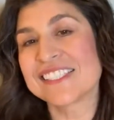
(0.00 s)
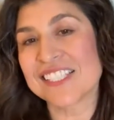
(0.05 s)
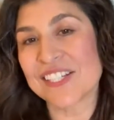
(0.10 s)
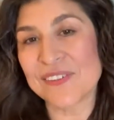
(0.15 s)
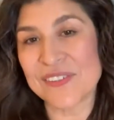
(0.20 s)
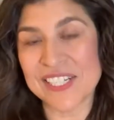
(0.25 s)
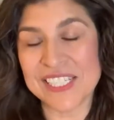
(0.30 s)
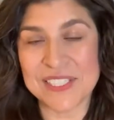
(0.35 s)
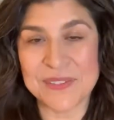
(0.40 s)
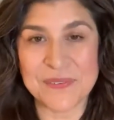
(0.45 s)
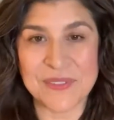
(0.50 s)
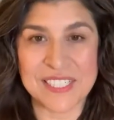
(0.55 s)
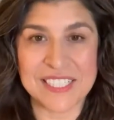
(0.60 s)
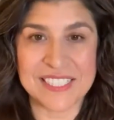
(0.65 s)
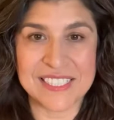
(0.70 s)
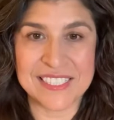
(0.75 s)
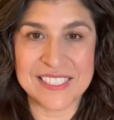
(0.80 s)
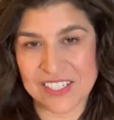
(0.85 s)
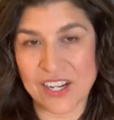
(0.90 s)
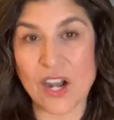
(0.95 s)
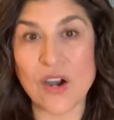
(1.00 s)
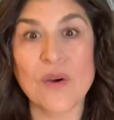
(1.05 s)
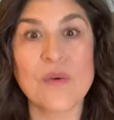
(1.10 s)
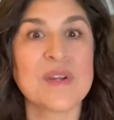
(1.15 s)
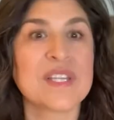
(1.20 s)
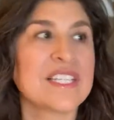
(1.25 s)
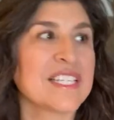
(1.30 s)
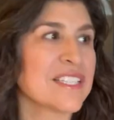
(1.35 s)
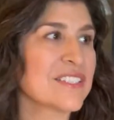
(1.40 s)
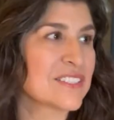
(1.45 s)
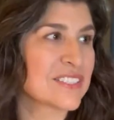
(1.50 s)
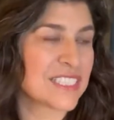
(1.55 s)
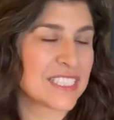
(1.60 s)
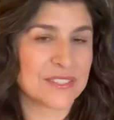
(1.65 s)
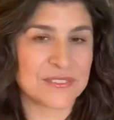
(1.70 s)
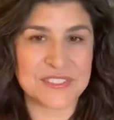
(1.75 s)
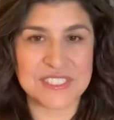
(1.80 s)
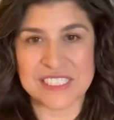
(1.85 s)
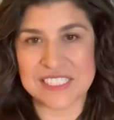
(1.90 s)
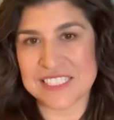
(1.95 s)
so anyway, oh, and the other thing I
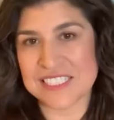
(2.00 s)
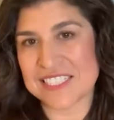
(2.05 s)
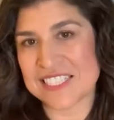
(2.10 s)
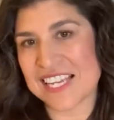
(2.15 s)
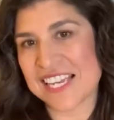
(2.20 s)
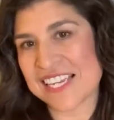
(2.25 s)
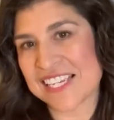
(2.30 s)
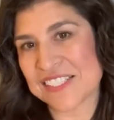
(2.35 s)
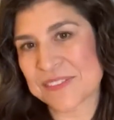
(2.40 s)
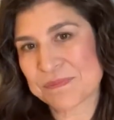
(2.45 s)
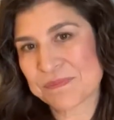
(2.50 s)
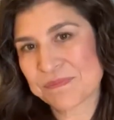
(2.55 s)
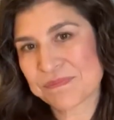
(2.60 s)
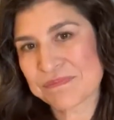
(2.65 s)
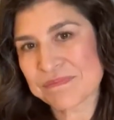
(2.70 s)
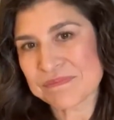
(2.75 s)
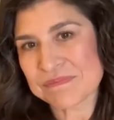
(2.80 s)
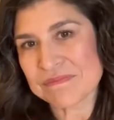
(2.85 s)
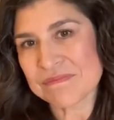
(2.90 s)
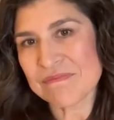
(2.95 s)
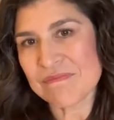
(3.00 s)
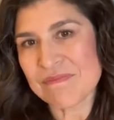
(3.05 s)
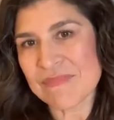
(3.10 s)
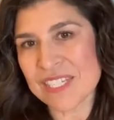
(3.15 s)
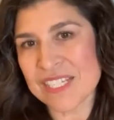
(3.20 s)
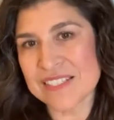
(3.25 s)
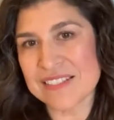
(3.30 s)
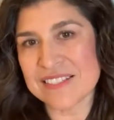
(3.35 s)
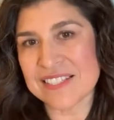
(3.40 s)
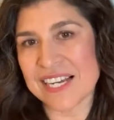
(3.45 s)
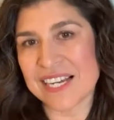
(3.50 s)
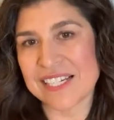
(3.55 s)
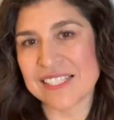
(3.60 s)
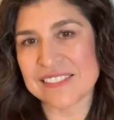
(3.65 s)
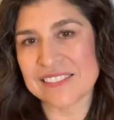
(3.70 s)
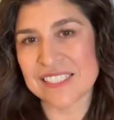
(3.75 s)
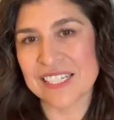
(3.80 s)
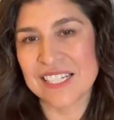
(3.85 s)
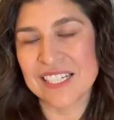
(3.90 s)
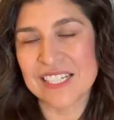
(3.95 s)
was going to say is
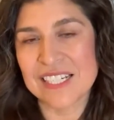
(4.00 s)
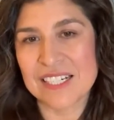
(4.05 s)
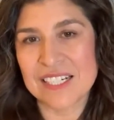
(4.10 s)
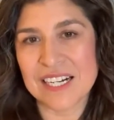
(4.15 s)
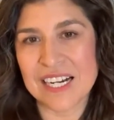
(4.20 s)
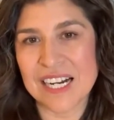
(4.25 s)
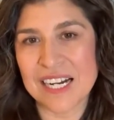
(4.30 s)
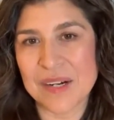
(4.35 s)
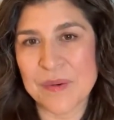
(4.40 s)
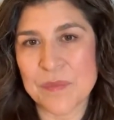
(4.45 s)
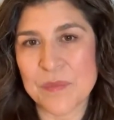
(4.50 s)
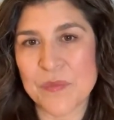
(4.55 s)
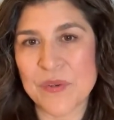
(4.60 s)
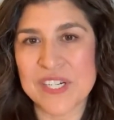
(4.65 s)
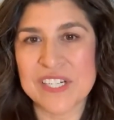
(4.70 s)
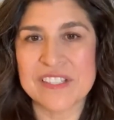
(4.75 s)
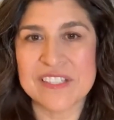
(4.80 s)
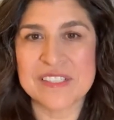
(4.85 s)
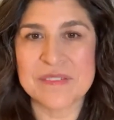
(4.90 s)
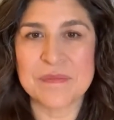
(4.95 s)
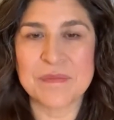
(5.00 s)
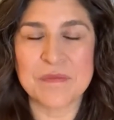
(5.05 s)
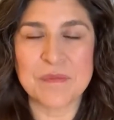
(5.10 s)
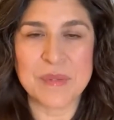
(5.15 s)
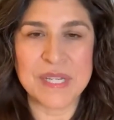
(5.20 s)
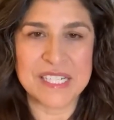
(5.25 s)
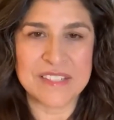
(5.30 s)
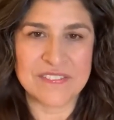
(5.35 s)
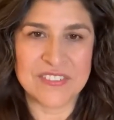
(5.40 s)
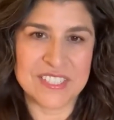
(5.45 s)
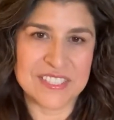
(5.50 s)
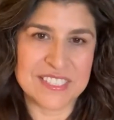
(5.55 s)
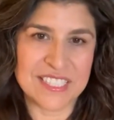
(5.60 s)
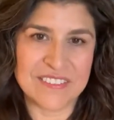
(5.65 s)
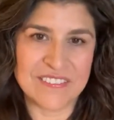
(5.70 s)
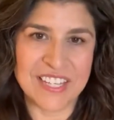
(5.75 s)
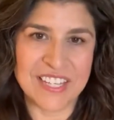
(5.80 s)
that um, one of the benefits I've